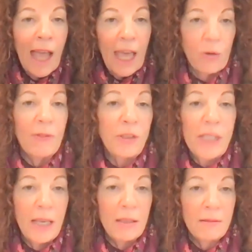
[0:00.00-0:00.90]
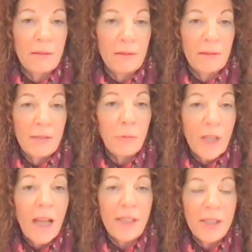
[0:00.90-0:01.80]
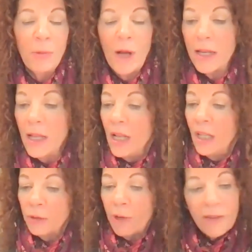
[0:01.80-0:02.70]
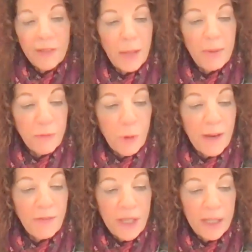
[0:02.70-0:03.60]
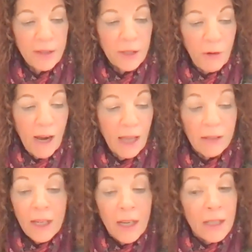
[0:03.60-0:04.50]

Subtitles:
That's it. And I'll tell you why. So every day before my feet hit the ground,